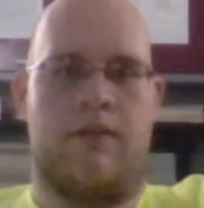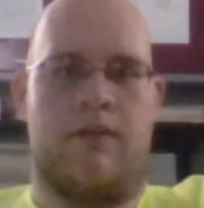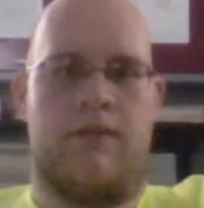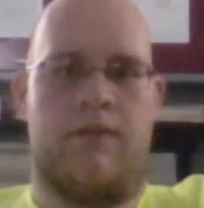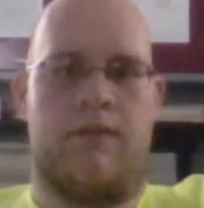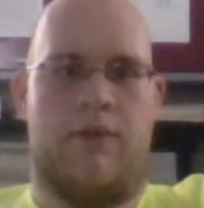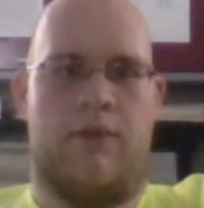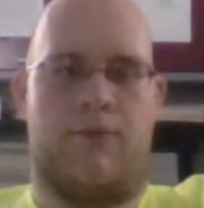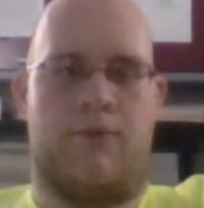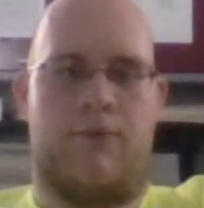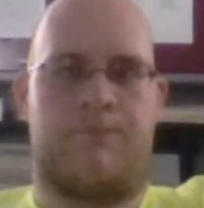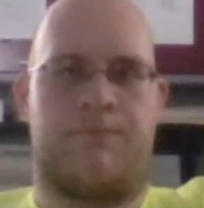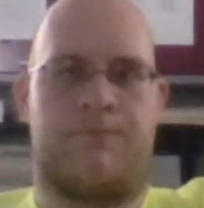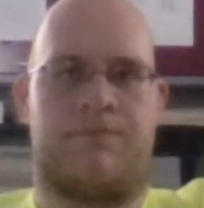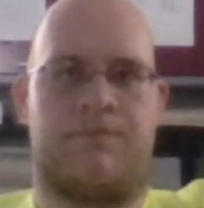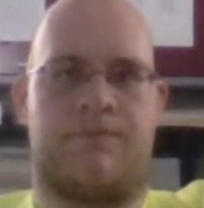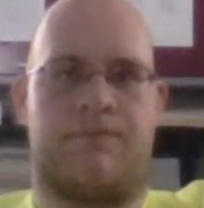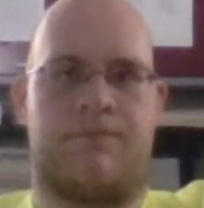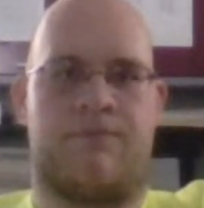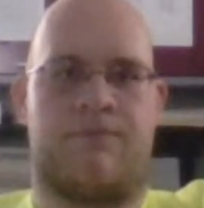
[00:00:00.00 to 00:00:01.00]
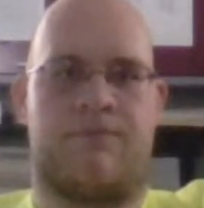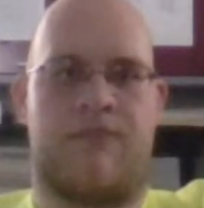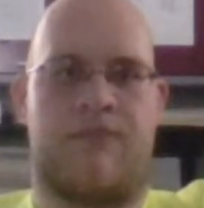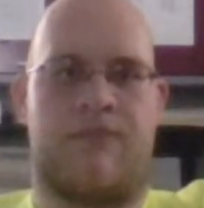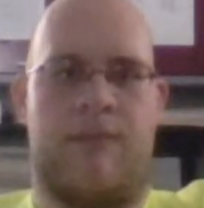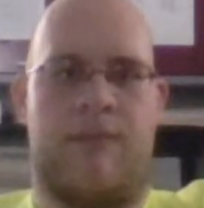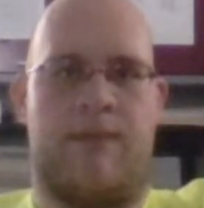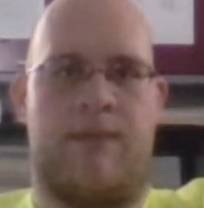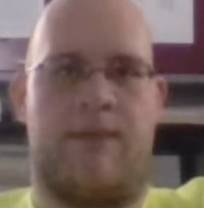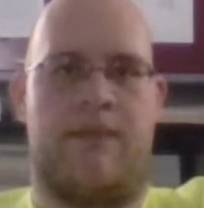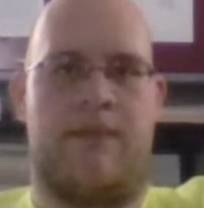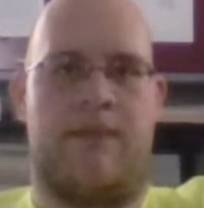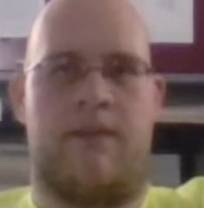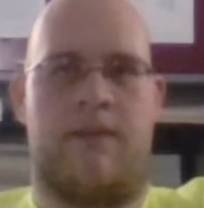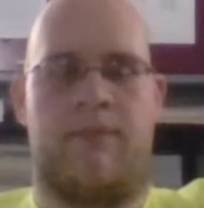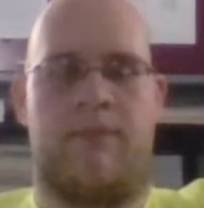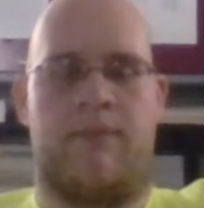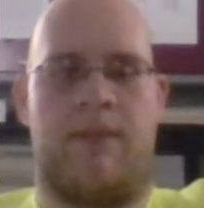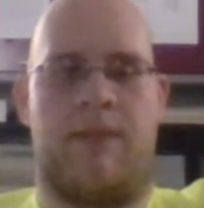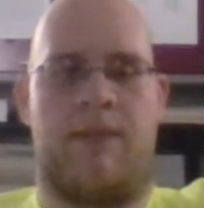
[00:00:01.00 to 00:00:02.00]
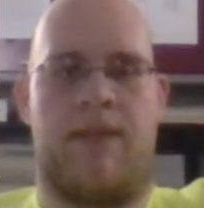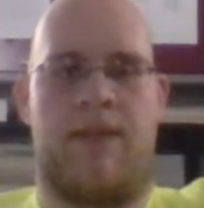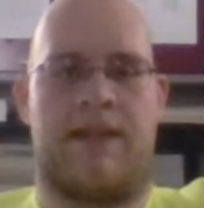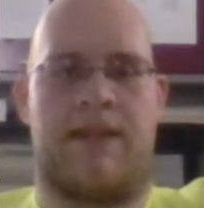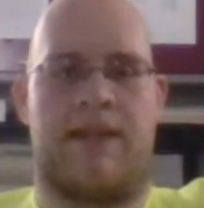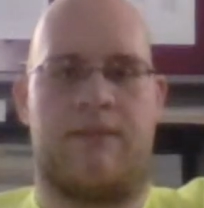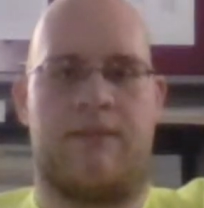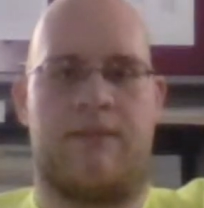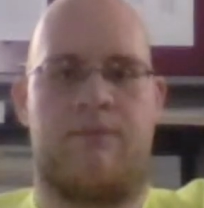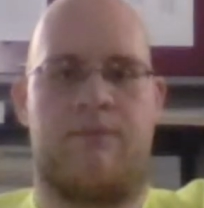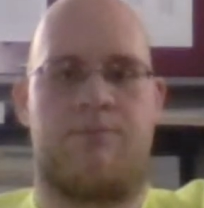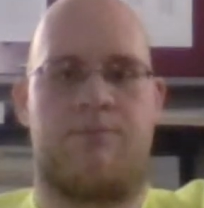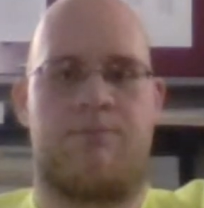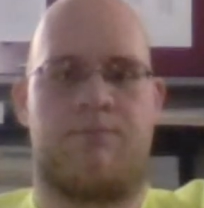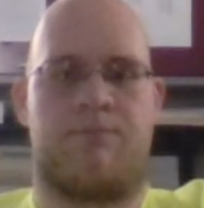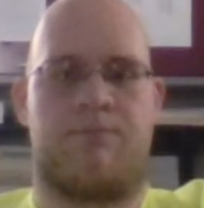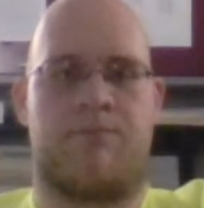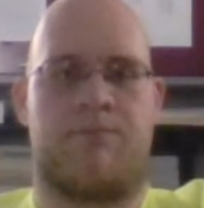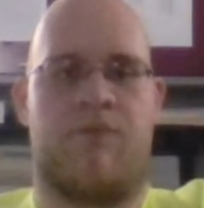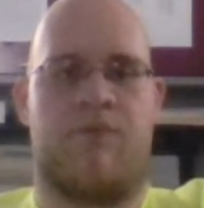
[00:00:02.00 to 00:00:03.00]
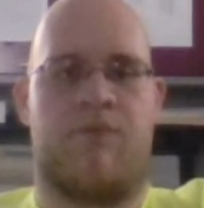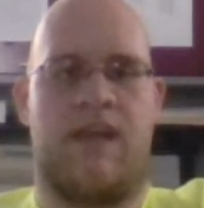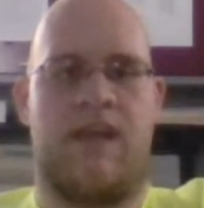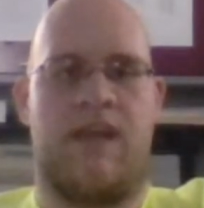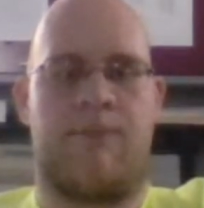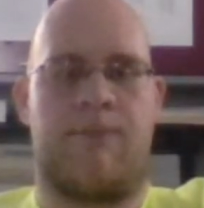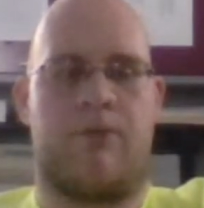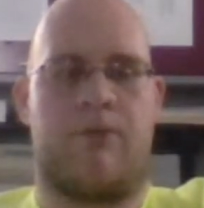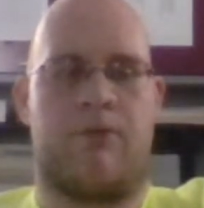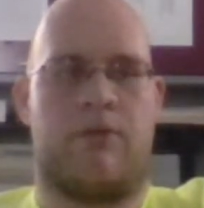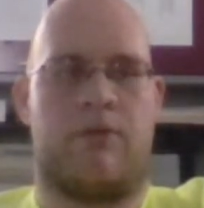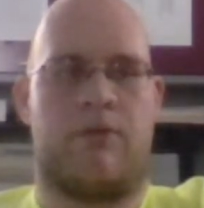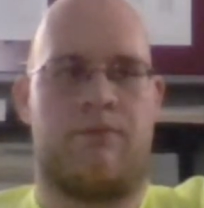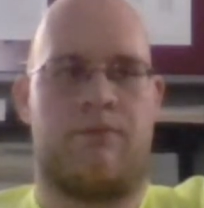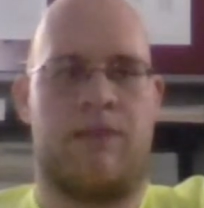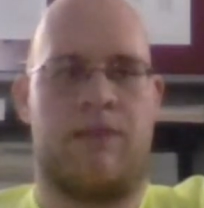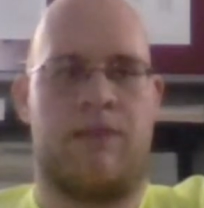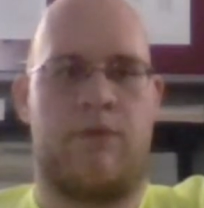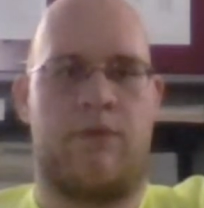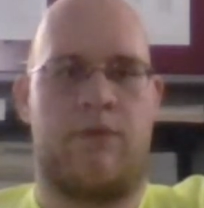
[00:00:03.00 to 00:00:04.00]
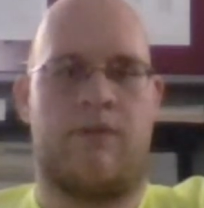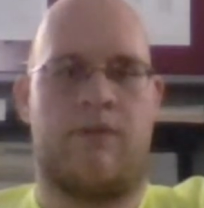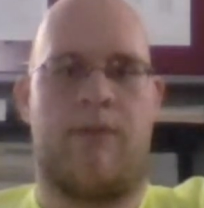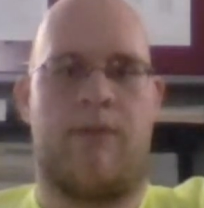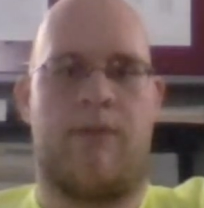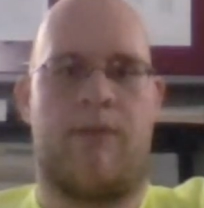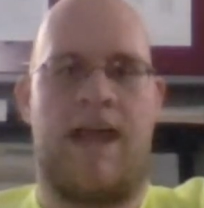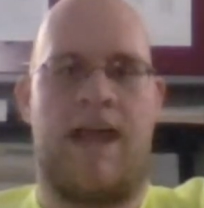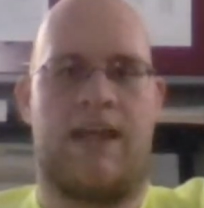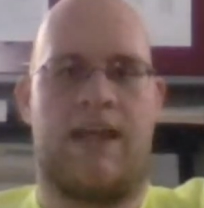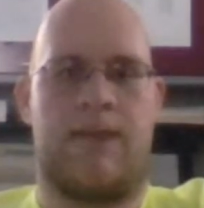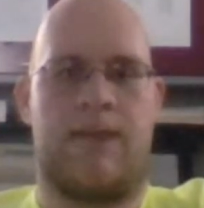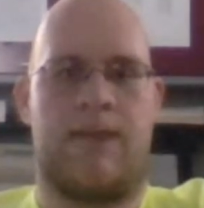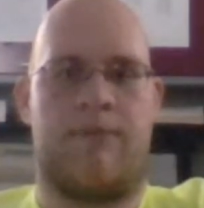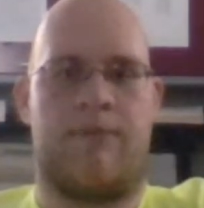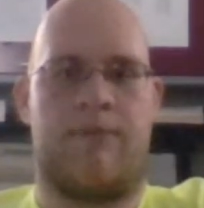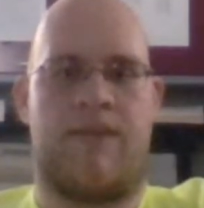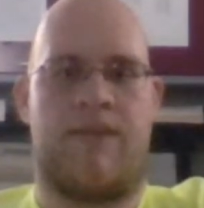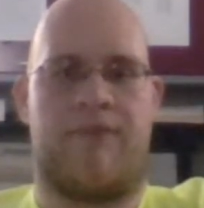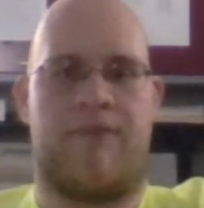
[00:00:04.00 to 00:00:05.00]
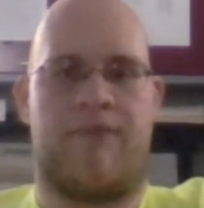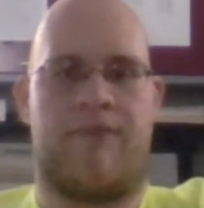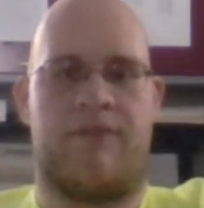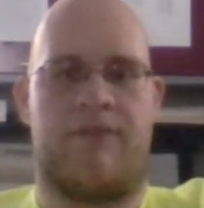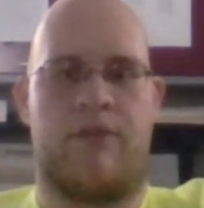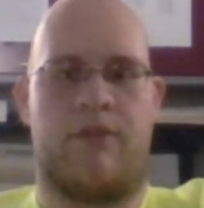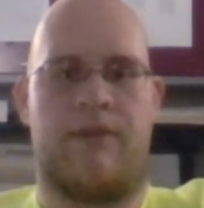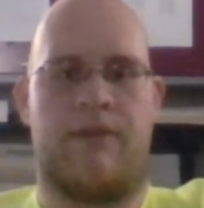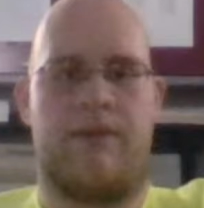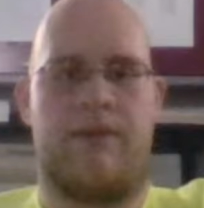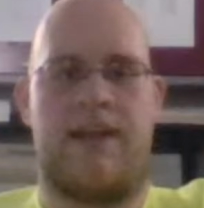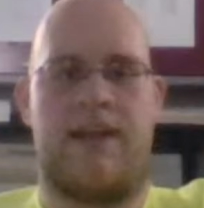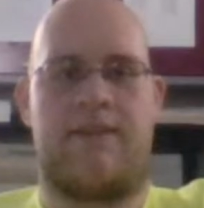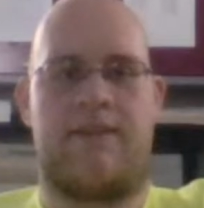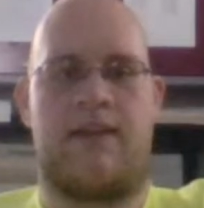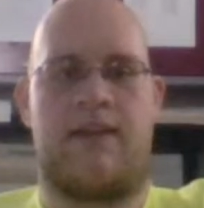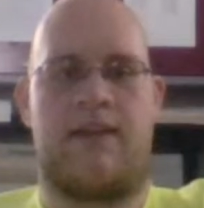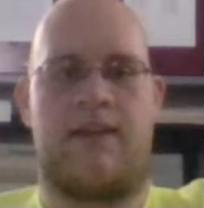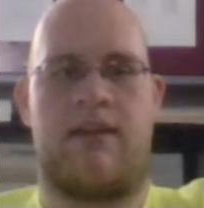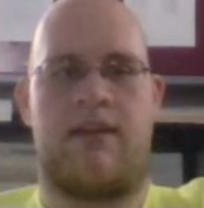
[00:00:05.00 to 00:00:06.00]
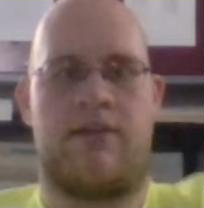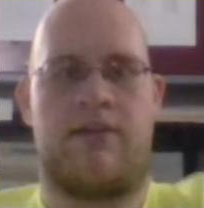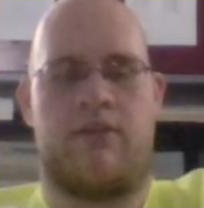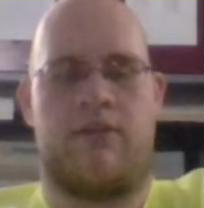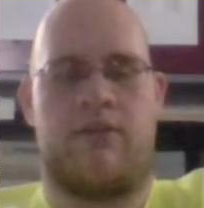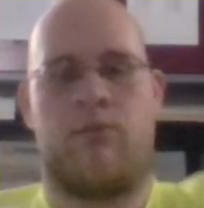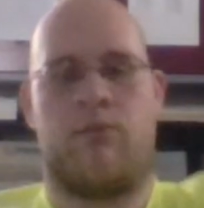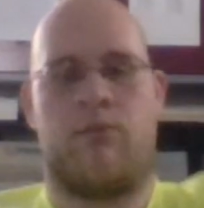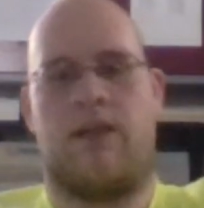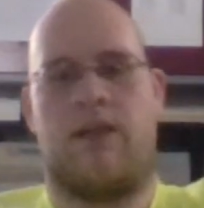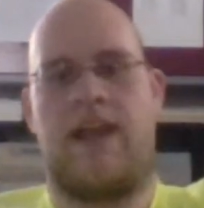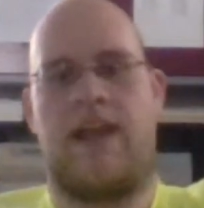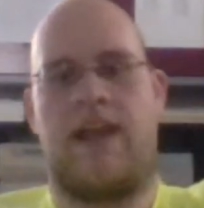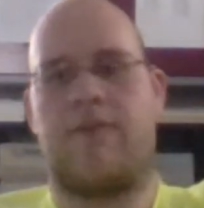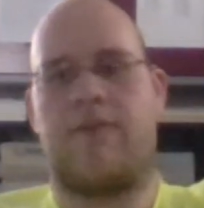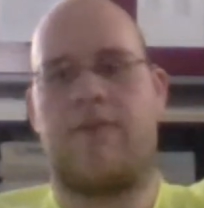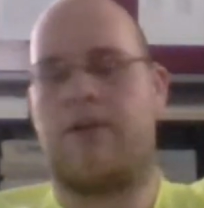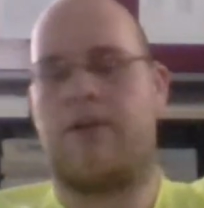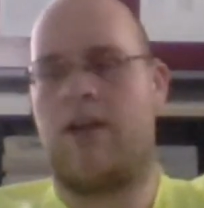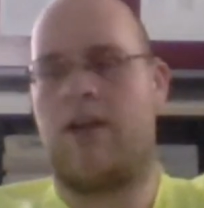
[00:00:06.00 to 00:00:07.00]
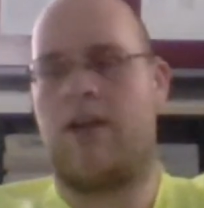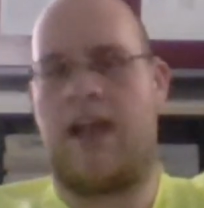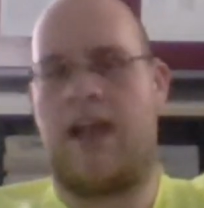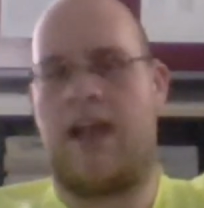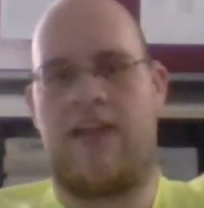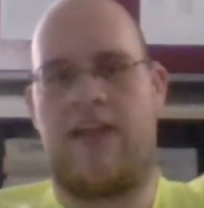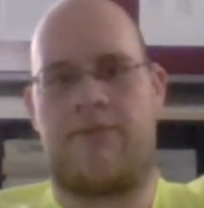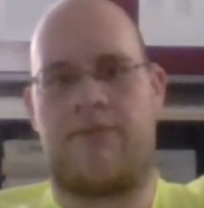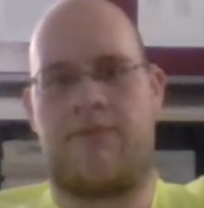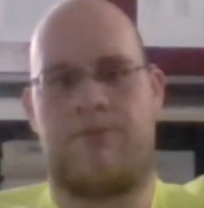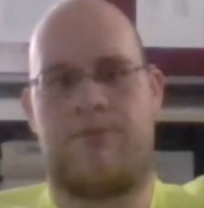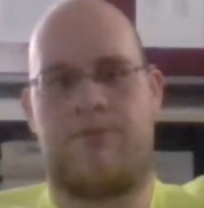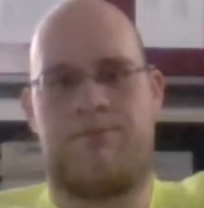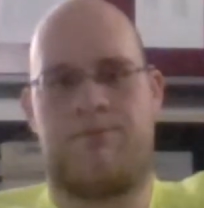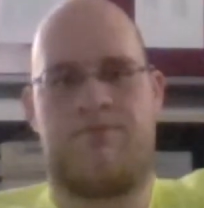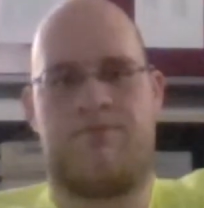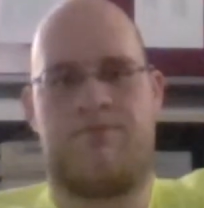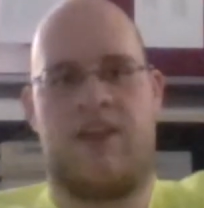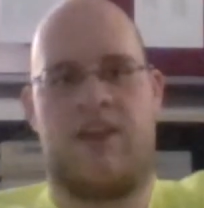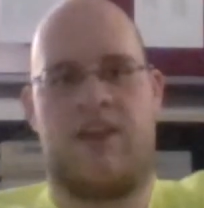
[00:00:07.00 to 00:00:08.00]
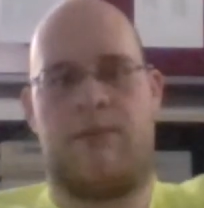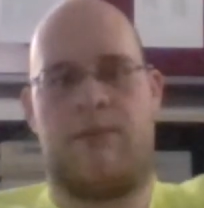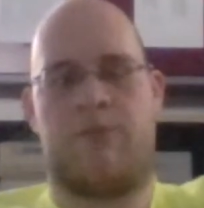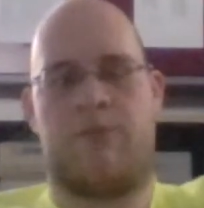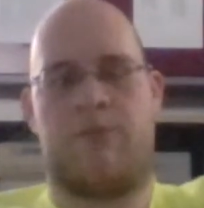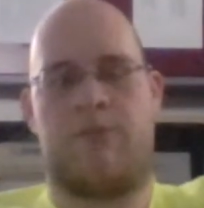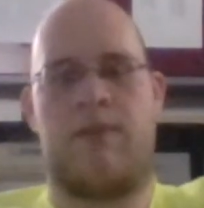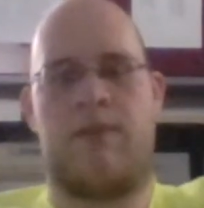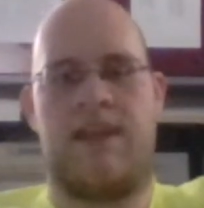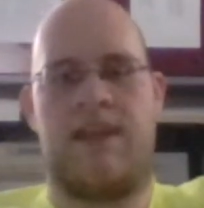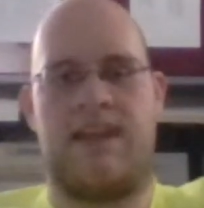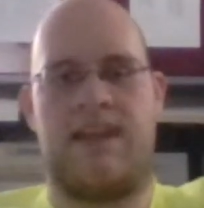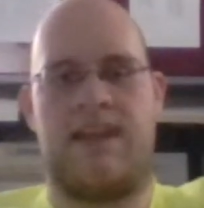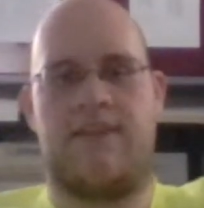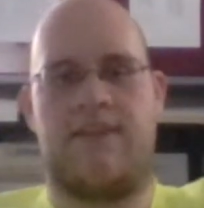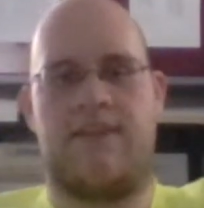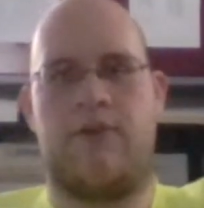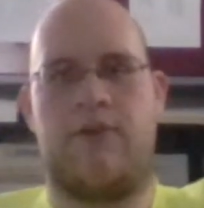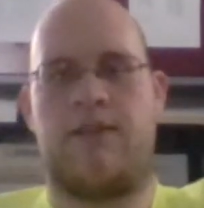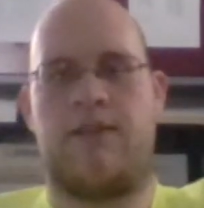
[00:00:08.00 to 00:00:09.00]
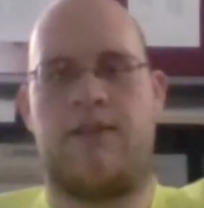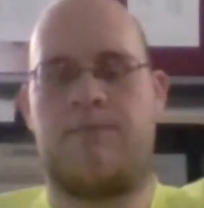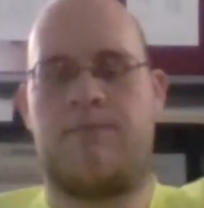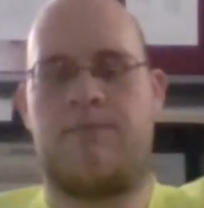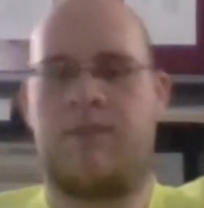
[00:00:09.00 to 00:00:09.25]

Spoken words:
So that'd be something I might could flip or use as a backup if absolutely necessary, or just whatever, and not have very much money into it.